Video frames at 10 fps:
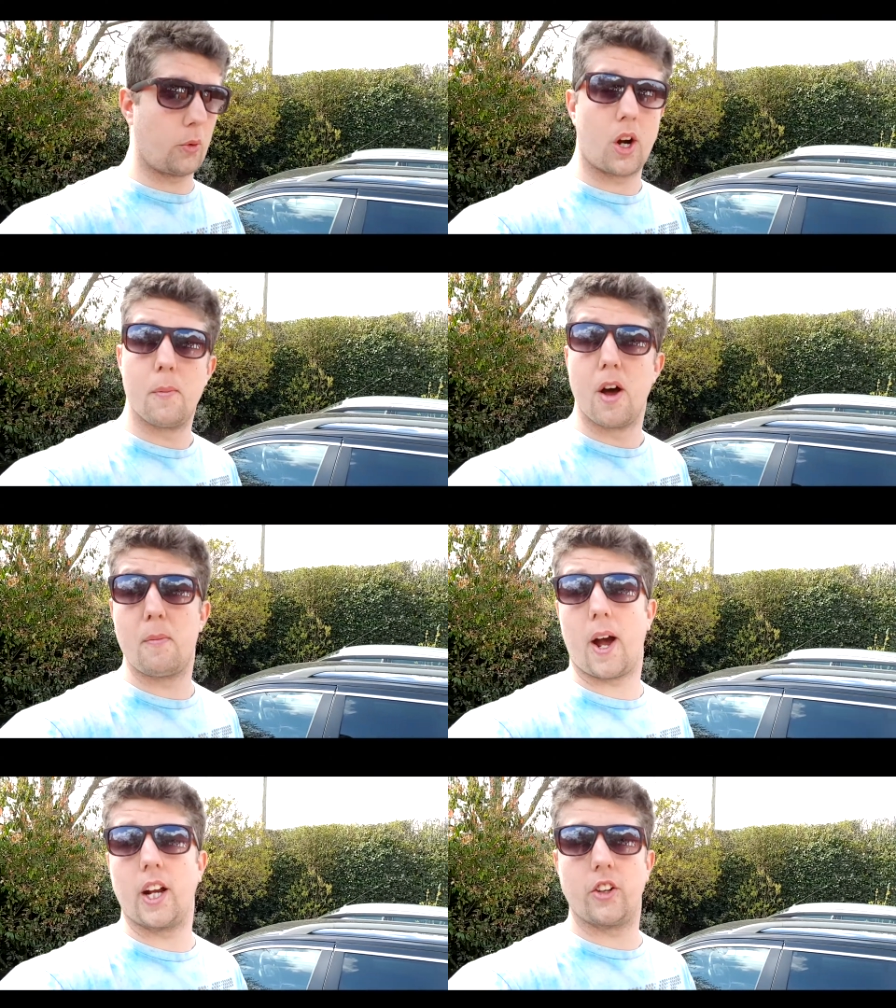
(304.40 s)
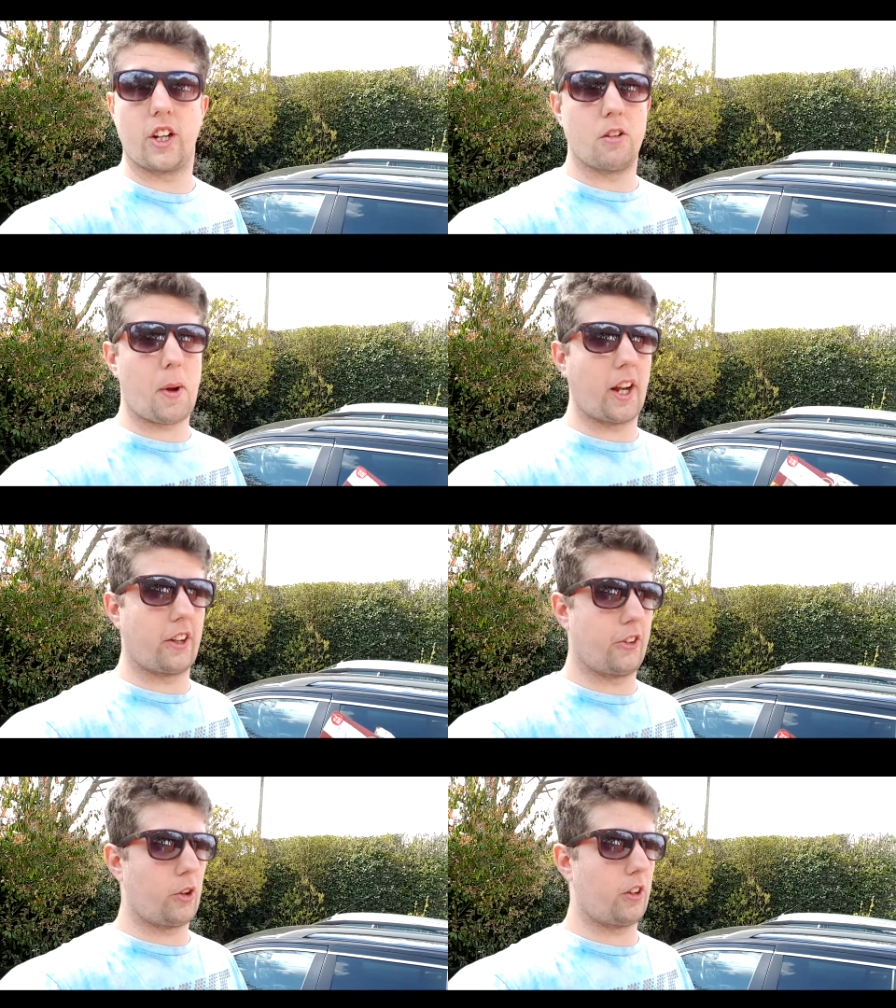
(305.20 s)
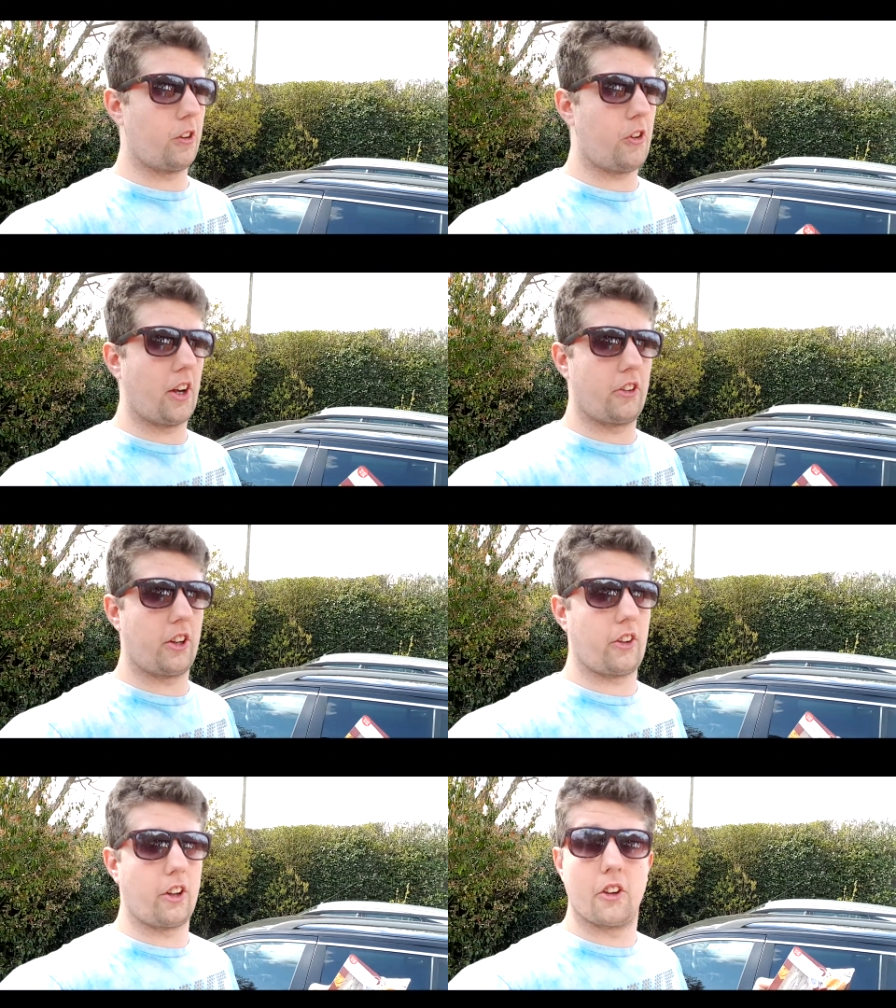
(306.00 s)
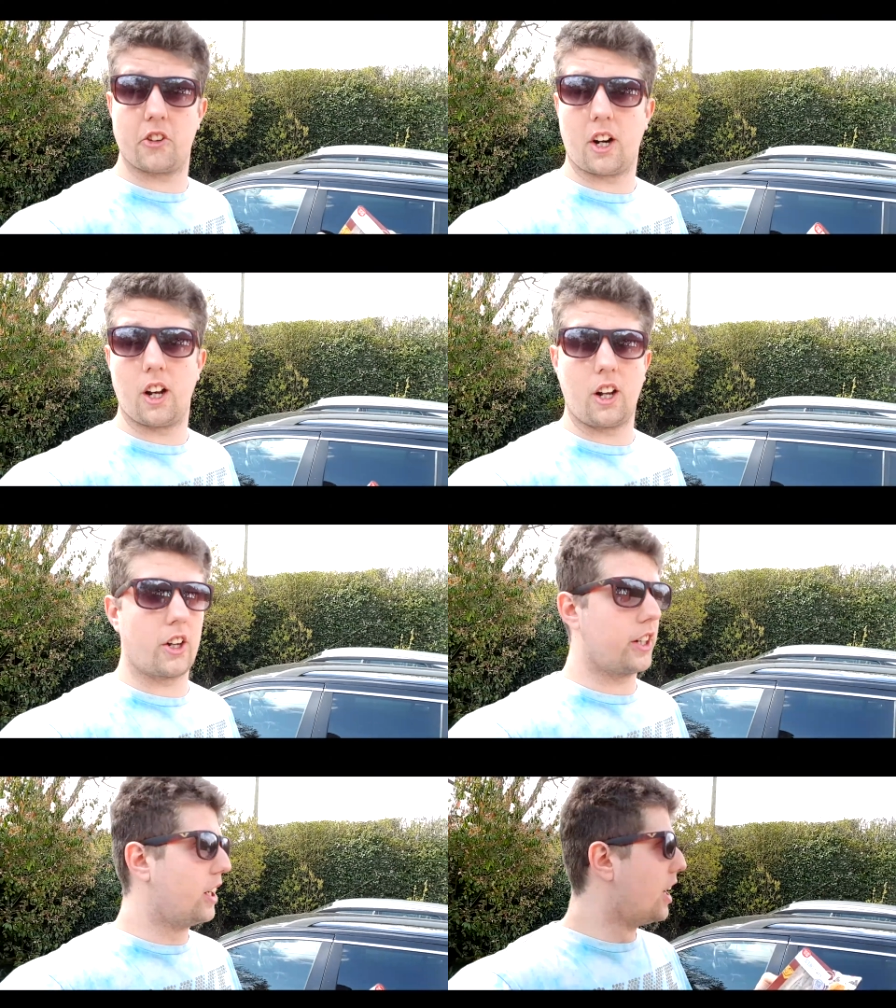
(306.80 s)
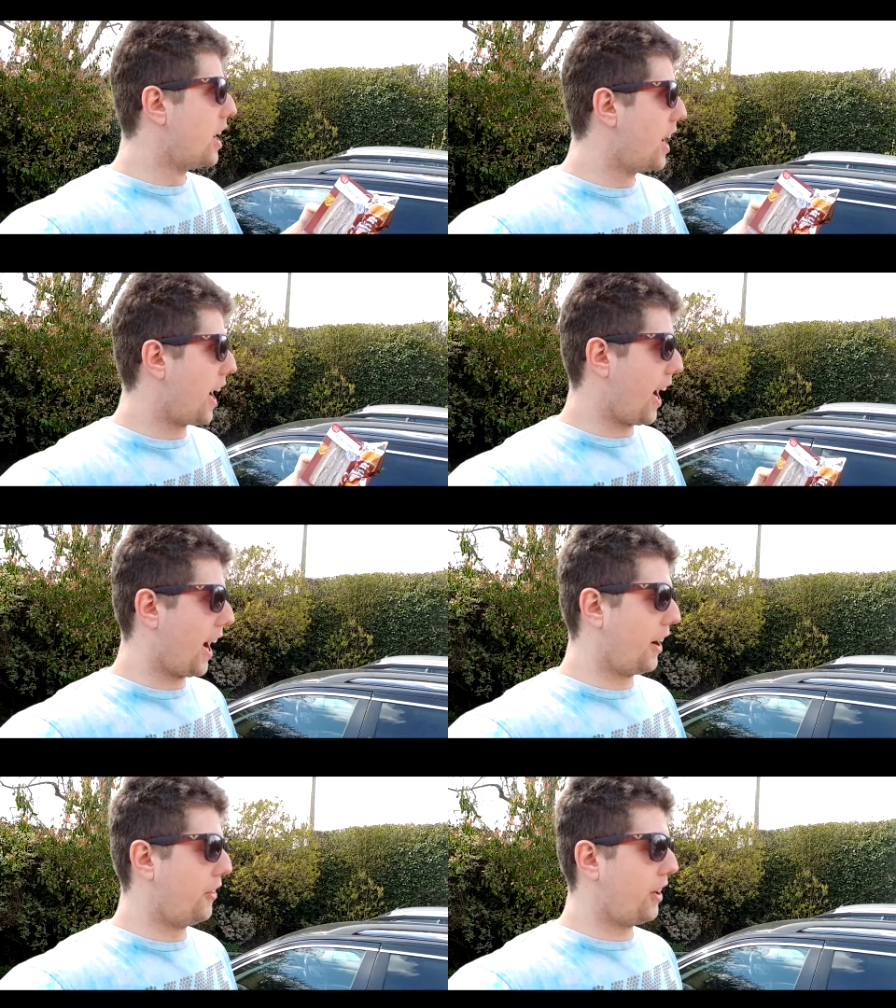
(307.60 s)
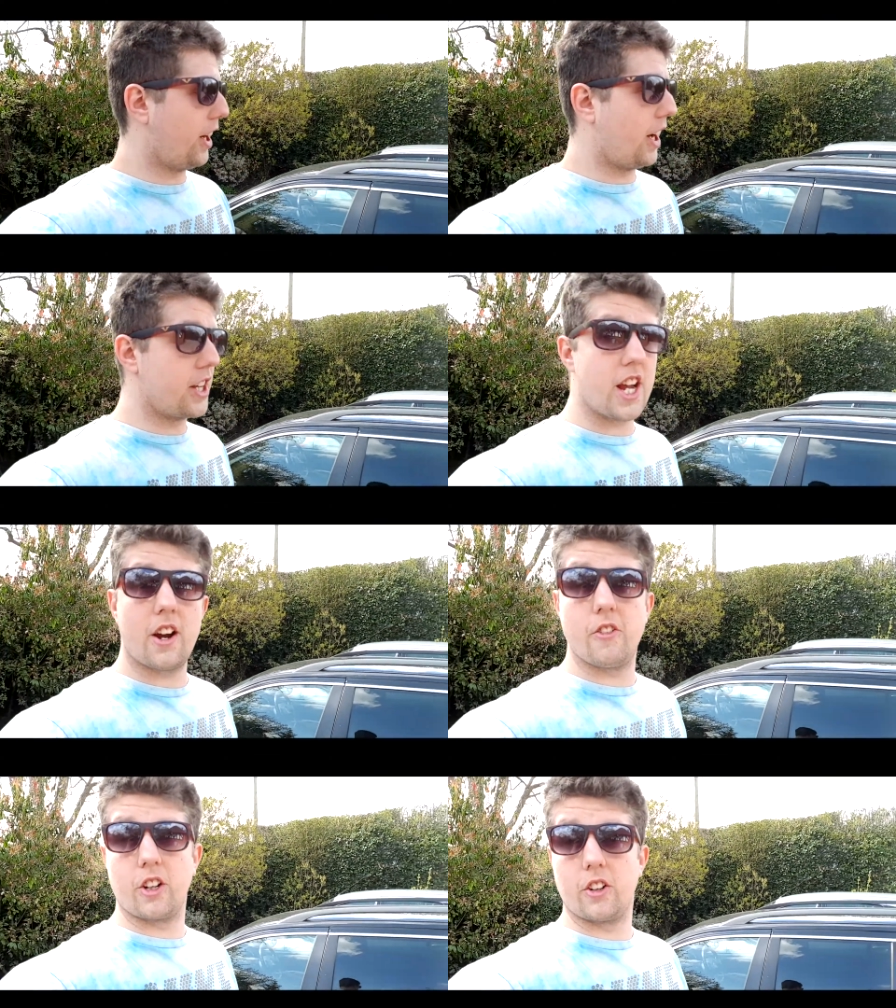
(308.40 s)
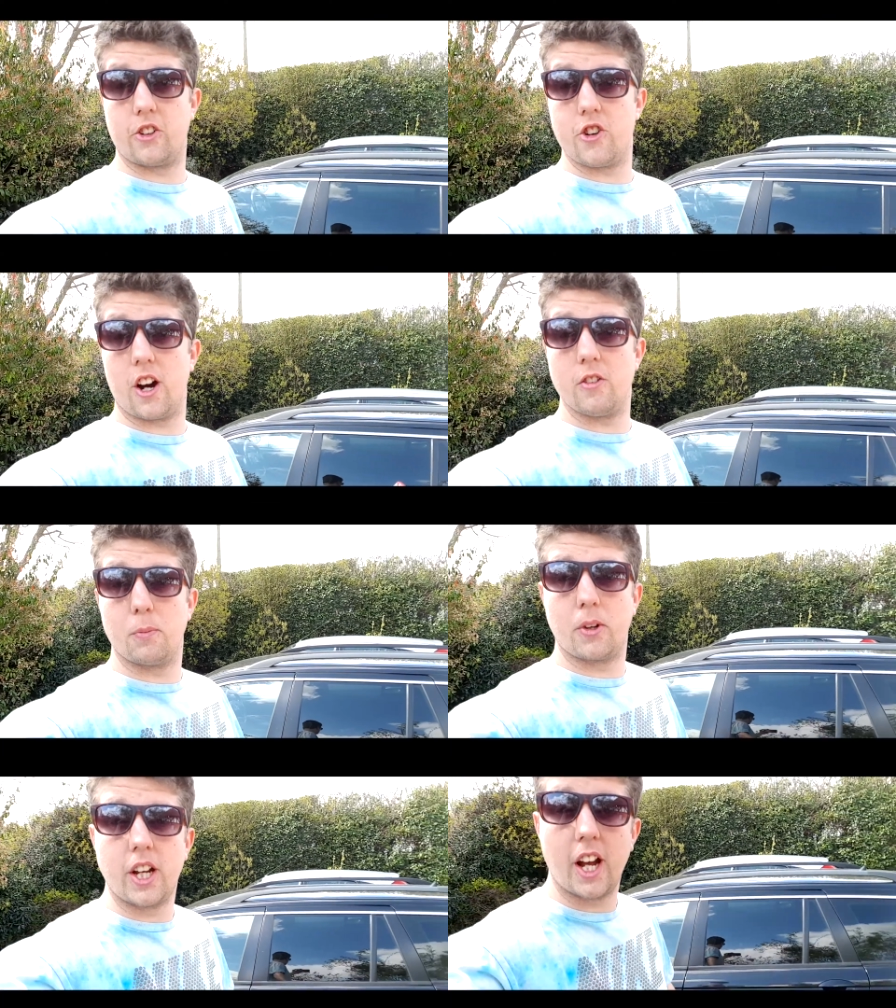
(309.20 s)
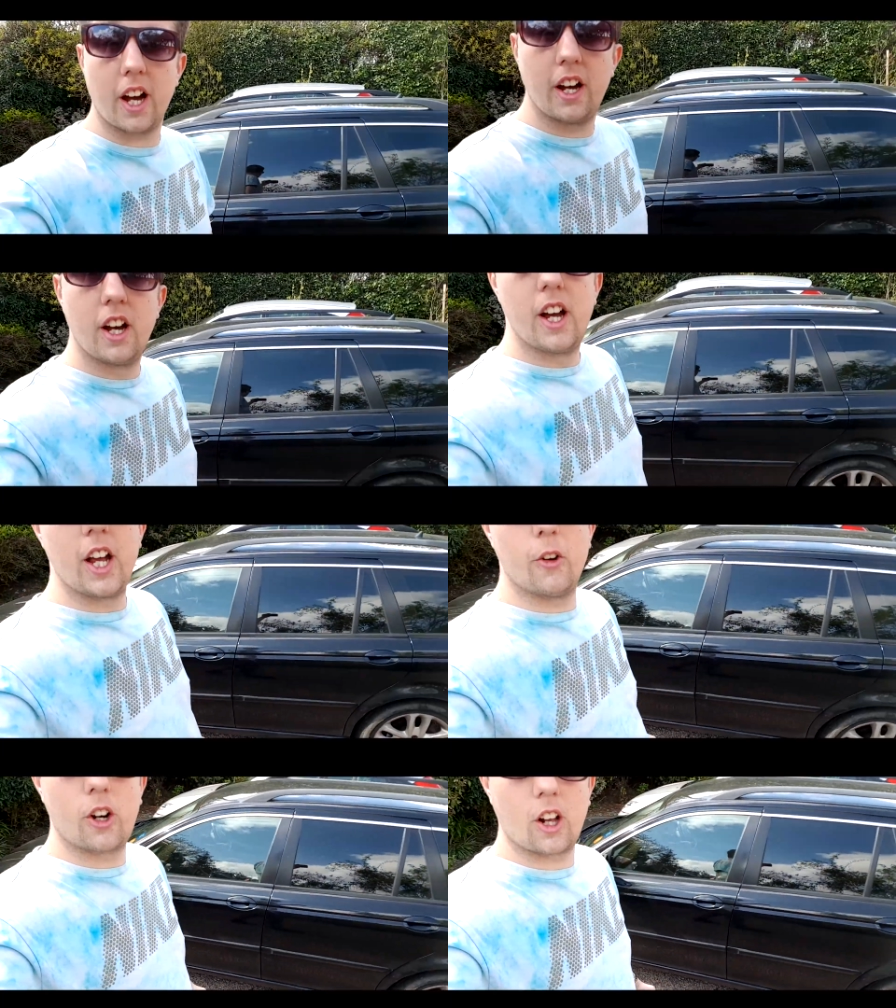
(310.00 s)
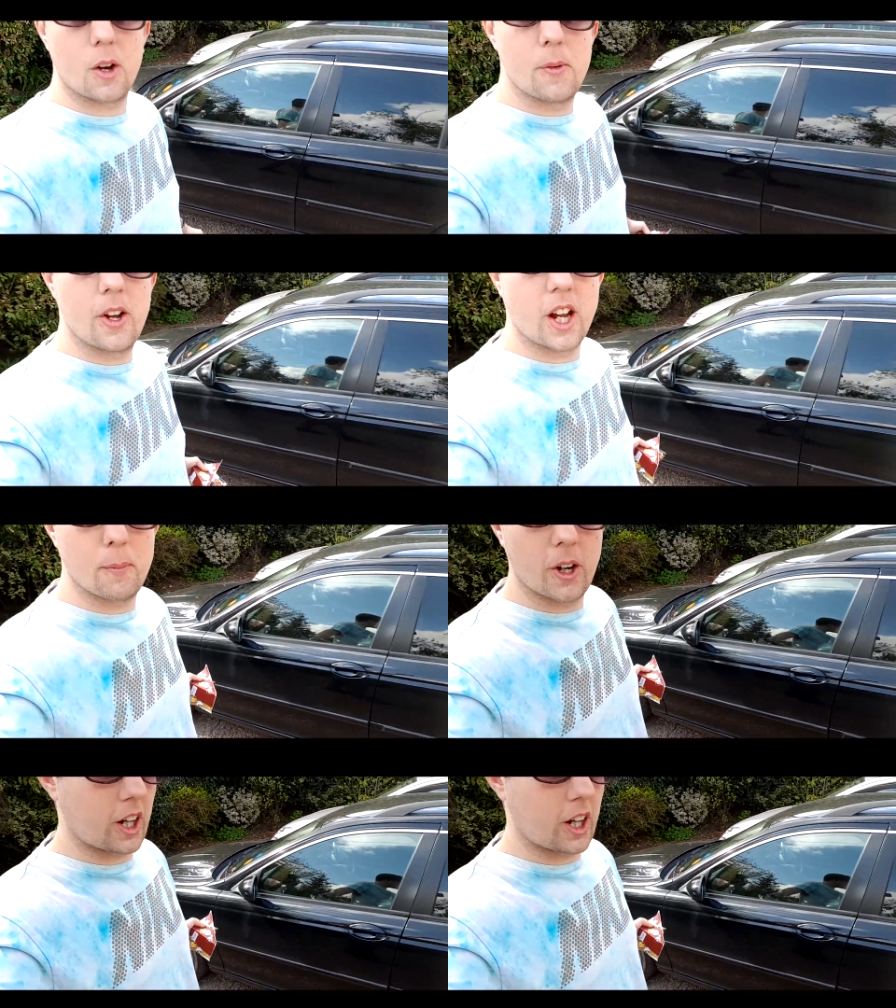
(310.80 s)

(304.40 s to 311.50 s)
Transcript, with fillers: quite a bit of painting. I've painted two of the fences on the start line. And, uh, and yeah, I even got to drive up the uh, hill climb in my